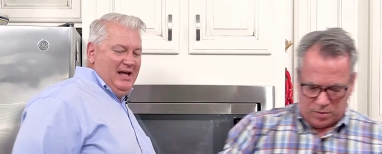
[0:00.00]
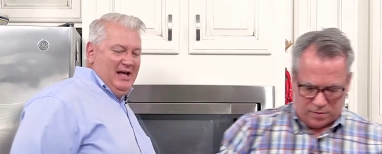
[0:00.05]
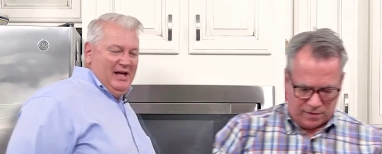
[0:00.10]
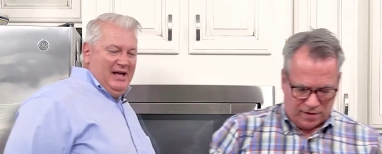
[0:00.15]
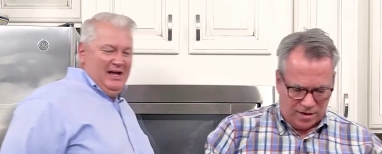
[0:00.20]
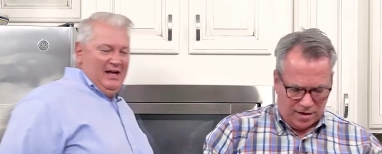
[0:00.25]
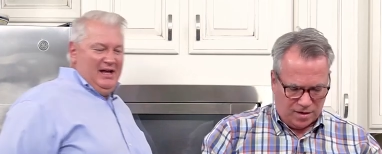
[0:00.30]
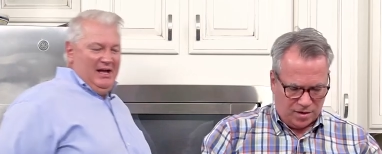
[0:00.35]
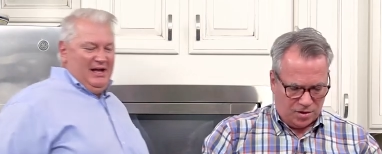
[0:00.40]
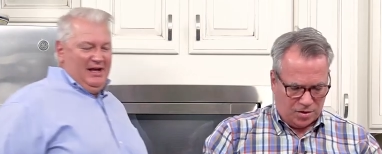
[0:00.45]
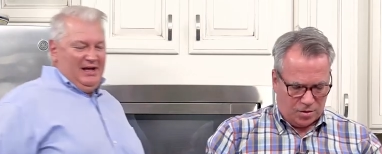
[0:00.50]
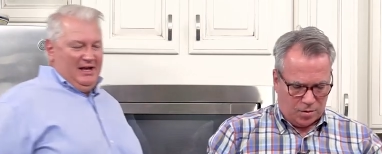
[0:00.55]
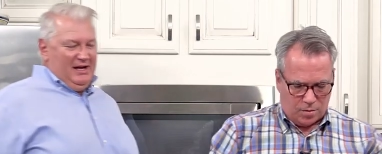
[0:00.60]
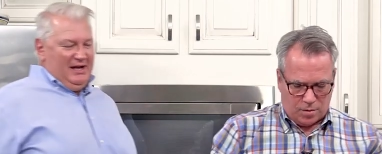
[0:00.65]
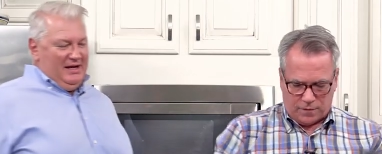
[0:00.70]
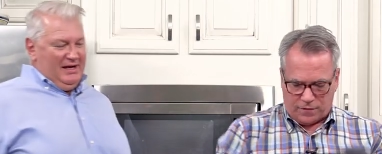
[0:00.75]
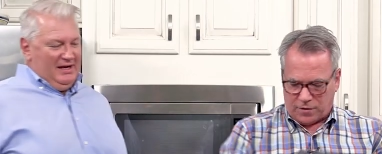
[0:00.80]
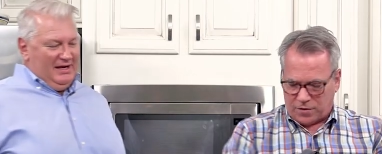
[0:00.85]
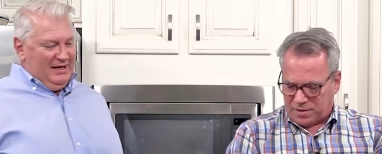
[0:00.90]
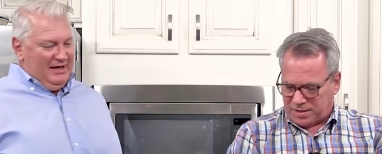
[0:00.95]
Speaker 1: was very
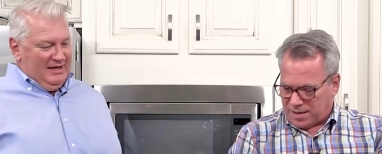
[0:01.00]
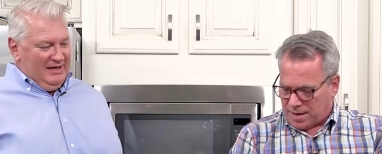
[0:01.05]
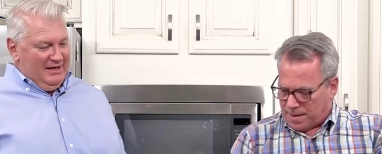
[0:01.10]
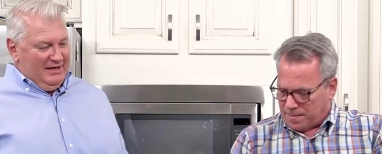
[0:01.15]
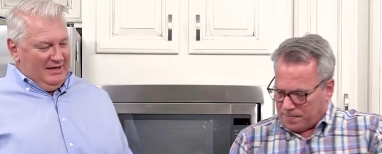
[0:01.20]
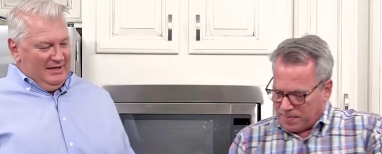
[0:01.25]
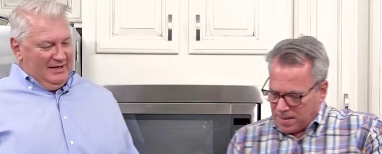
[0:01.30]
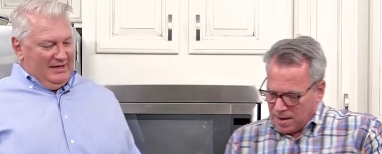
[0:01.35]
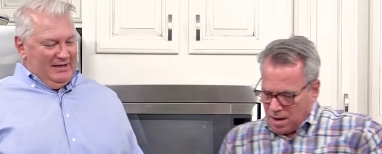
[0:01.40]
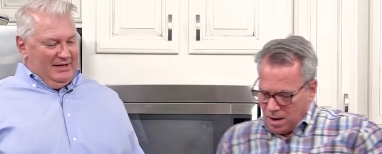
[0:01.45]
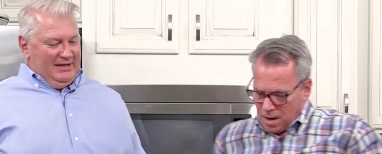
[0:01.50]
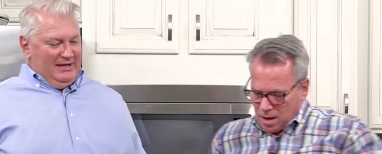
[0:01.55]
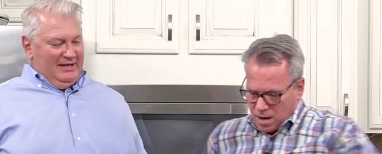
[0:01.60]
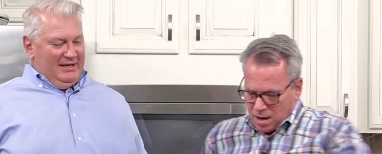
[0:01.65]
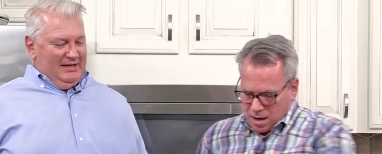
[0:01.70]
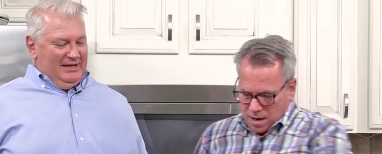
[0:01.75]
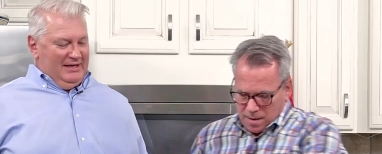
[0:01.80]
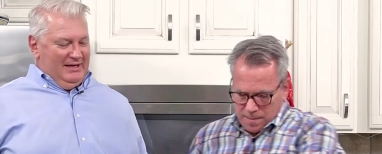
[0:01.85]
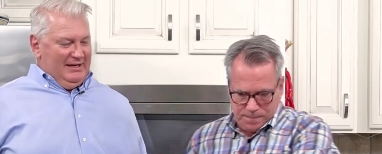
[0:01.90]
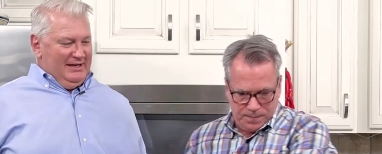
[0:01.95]
concerned the first time.
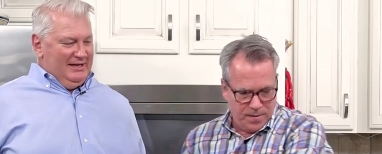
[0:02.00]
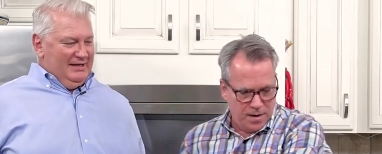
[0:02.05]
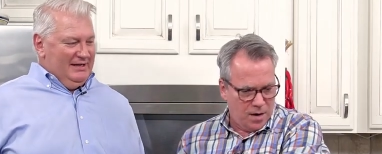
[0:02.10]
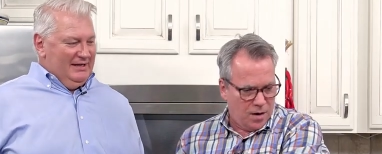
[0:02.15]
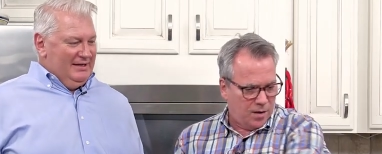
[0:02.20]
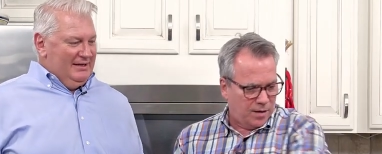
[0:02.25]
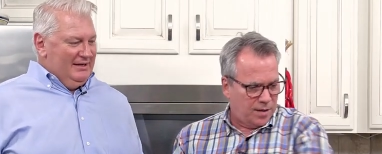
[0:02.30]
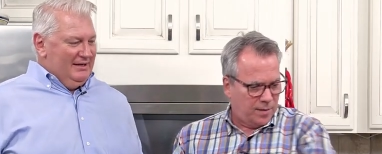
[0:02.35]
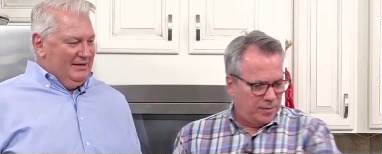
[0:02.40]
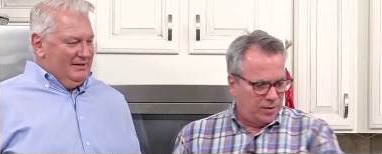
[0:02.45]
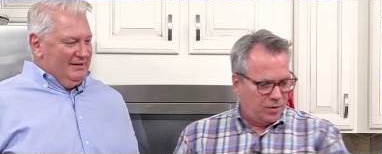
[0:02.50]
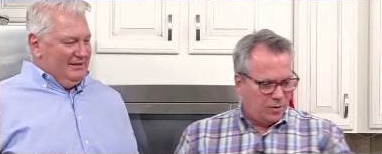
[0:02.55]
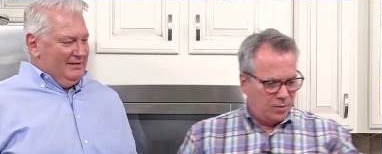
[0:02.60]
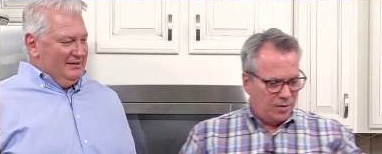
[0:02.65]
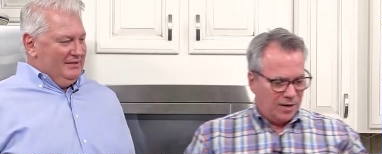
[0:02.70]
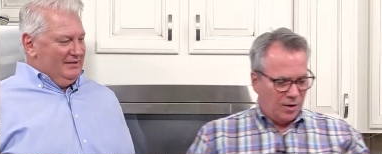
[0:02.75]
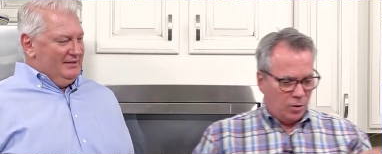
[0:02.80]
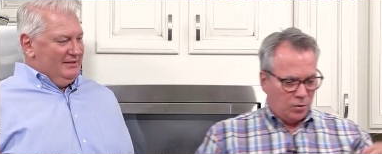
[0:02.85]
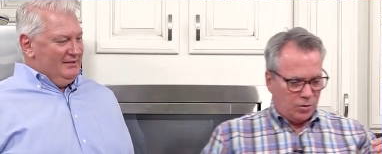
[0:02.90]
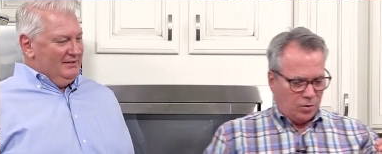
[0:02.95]
All right, let me
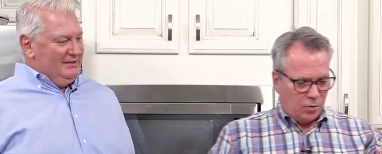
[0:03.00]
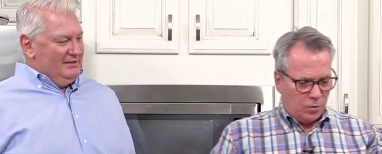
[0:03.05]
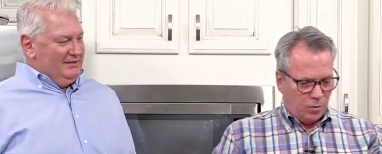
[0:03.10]
do the old